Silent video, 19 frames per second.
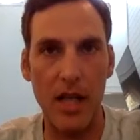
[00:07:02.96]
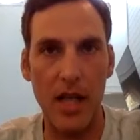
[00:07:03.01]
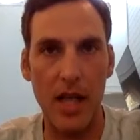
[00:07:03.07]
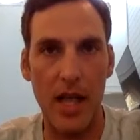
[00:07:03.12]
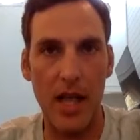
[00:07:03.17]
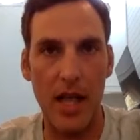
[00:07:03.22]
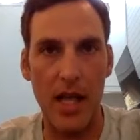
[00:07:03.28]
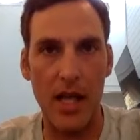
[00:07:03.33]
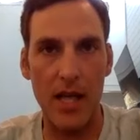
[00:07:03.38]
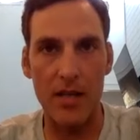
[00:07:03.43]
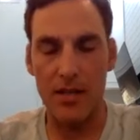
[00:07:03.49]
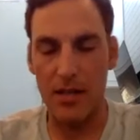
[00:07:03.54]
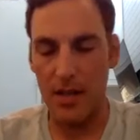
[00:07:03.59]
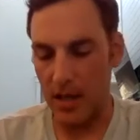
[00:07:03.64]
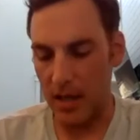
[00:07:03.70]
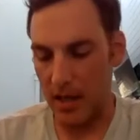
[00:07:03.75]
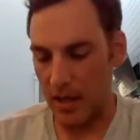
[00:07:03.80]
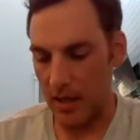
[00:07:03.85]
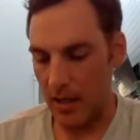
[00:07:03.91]
And
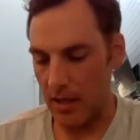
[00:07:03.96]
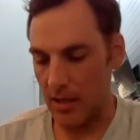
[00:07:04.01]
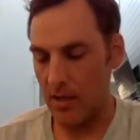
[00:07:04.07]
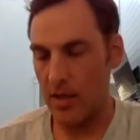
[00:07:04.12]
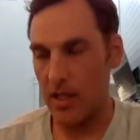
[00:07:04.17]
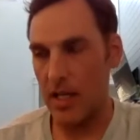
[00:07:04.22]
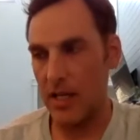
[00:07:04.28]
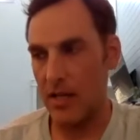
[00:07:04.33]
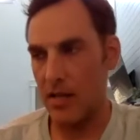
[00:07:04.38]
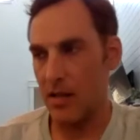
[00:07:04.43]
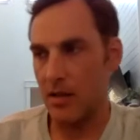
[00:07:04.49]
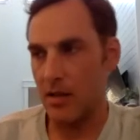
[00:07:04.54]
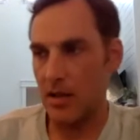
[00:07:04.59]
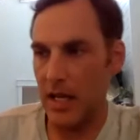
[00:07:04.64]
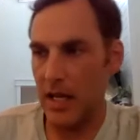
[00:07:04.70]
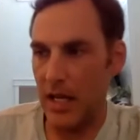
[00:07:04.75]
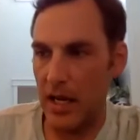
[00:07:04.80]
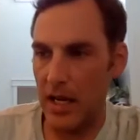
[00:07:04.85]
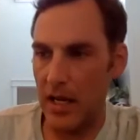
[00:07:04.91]

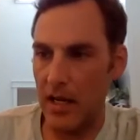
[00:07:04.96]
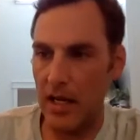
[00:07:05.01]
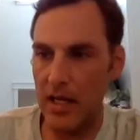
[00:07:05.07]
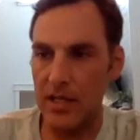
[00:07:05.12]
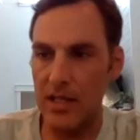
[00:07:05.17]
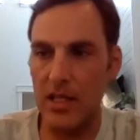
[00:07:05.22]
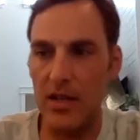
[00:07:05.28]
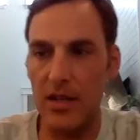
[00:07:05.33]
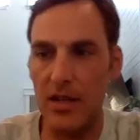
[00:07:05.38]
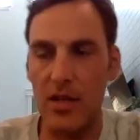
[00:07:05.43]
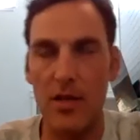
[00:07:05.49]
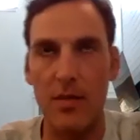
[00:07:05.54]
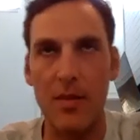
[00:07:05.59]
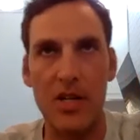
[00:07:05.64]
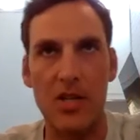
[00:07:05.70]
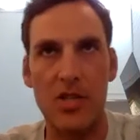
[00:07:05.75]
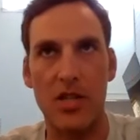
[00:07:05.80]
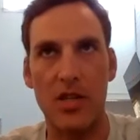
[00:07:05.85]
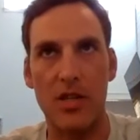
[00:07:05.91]
that idea that you
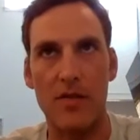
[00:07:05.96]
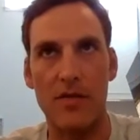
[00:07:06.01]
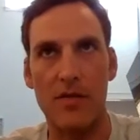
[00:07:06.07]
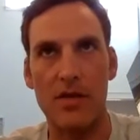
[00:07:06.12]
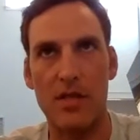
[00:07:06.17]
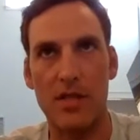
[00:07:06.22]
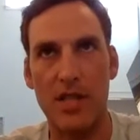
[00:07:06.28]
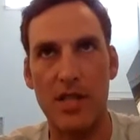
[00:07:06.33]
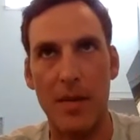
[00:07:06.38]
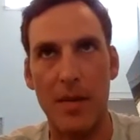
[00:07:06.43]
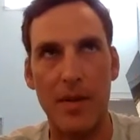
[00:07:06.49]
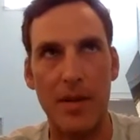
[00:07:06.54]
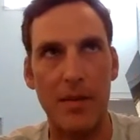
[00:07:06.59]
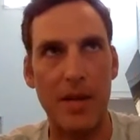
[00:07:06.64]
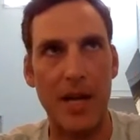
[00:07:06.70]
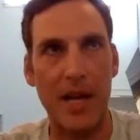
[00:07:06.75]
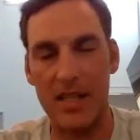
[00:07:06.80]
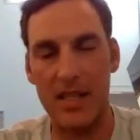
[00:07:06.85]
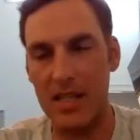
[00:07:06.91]
mentioned of stepping
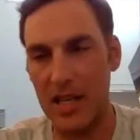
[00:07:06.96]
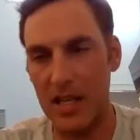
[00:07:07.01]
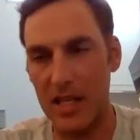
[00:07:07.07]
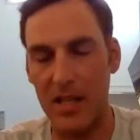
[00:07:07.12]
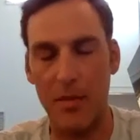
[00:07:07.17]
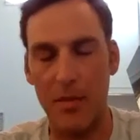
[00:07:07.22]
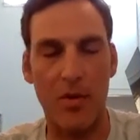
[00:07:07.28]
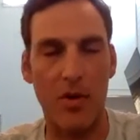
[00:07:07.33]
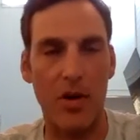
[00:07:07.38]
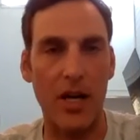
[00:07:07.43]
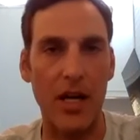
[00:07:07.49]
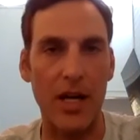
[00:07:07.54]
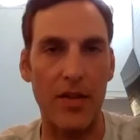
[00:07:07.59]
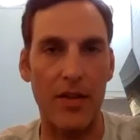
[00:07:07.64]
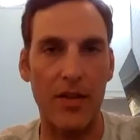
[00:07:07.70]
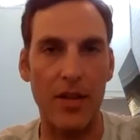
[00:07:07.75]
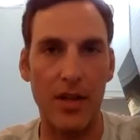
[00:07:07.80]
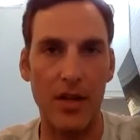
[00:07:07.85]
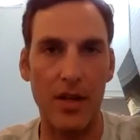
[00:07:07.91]
back, taking a
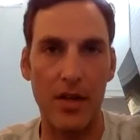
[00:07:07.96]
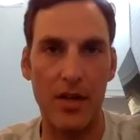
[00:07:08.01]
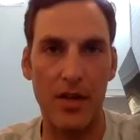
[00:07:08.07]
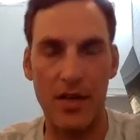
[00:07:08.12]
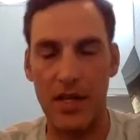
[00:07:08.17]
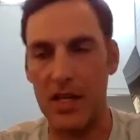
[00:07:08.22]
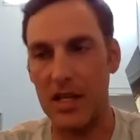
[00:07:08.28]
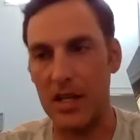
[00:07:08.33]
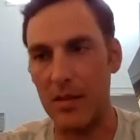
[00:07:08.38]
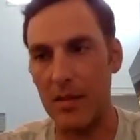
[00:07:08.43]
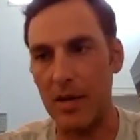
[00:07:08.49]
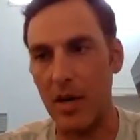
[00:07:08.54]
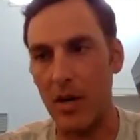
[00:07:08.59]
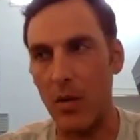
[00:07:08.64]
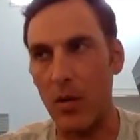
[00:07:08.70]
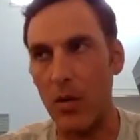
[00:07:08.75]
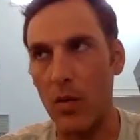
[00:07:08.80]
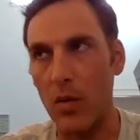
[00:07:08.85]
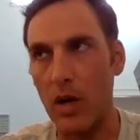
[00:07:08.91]
breath, thinking
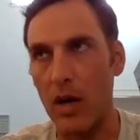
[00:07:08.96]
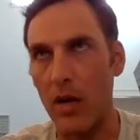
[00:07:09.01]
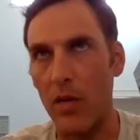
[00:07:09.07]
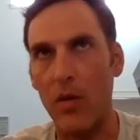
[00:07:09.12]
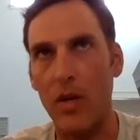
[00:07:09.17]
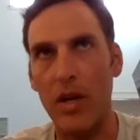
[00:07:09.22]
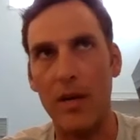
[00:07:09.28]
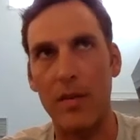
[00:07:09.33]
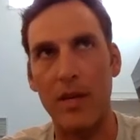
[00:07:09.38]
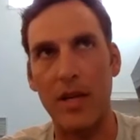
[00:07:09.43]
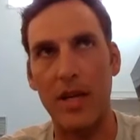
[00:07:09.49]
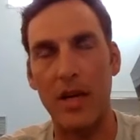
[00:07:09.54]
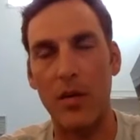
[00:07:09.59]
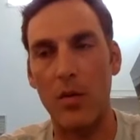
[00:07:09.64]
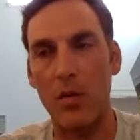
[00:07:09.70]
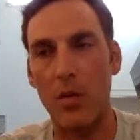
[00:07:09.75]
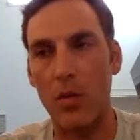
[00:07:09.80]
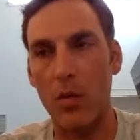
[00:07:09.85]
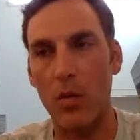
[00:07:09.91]
about, wait a minute,
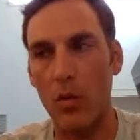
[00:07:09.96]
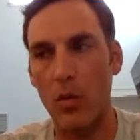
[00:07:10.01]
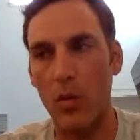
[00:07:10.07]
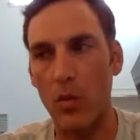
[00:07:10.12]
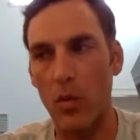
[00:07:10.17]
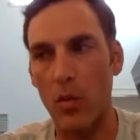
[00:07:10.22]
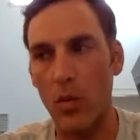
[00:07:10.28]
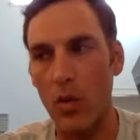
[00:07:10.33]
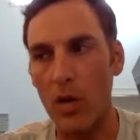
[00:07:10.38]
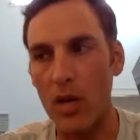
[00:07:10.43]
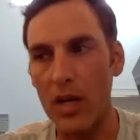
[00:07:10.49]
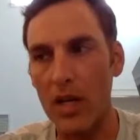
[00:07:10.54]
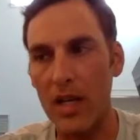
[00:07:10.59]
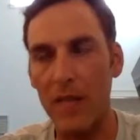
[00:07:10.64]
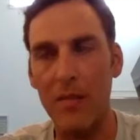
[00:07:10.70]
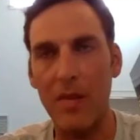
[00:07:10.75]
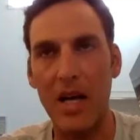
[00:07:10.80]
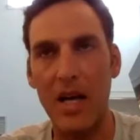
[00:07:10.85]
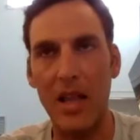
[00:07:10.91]
what in
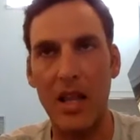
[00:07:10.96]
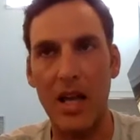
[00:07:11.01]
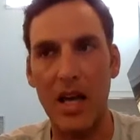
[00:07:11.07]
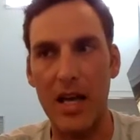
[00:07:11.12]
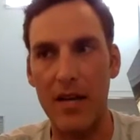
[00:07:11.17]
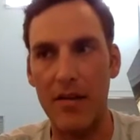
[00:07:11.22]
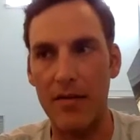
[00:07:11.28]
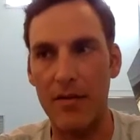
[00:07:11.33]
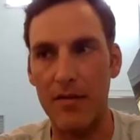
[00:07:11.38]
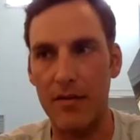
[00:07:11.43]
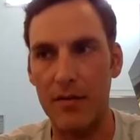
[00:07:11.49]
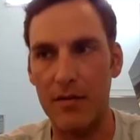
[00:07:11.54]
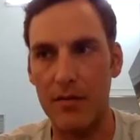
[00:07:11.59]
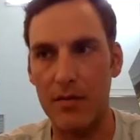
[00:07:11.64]
my life